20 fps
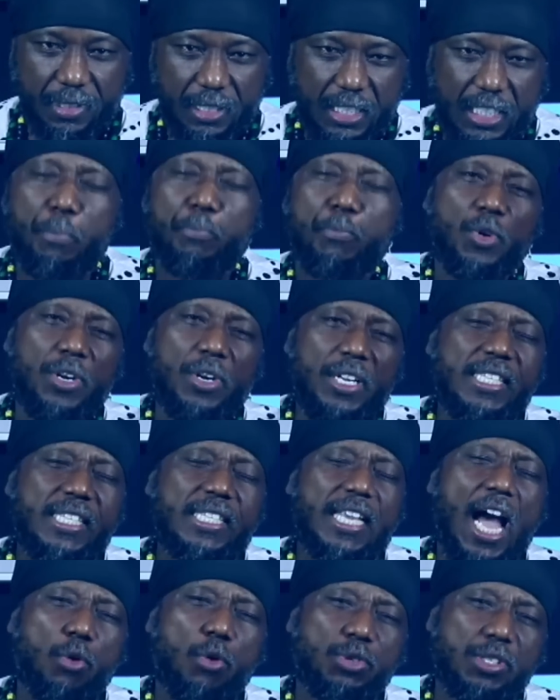the
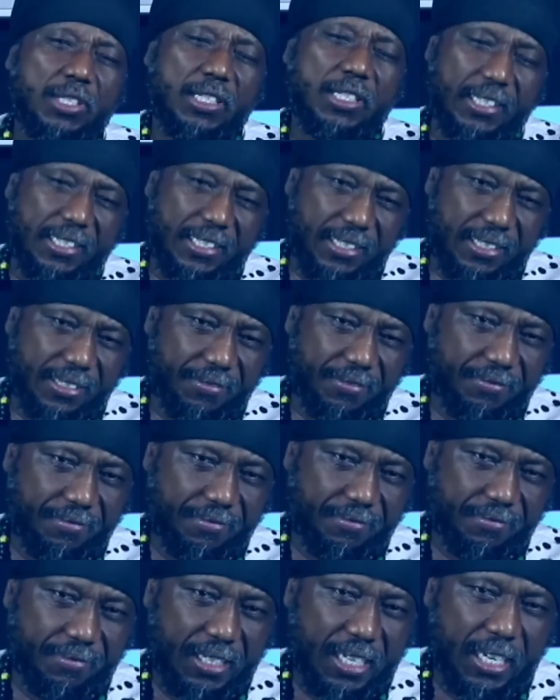police houses,
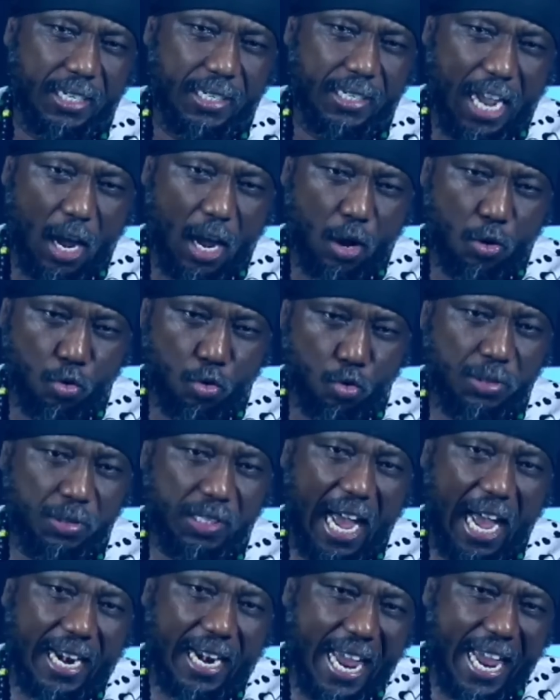their
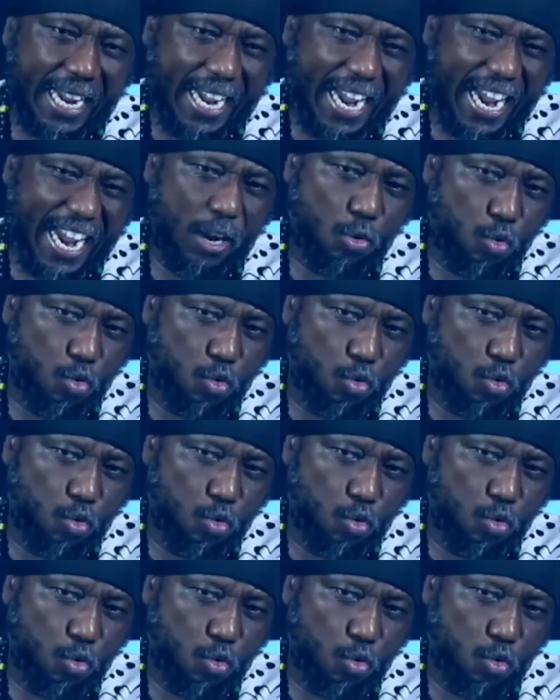rooms are like hen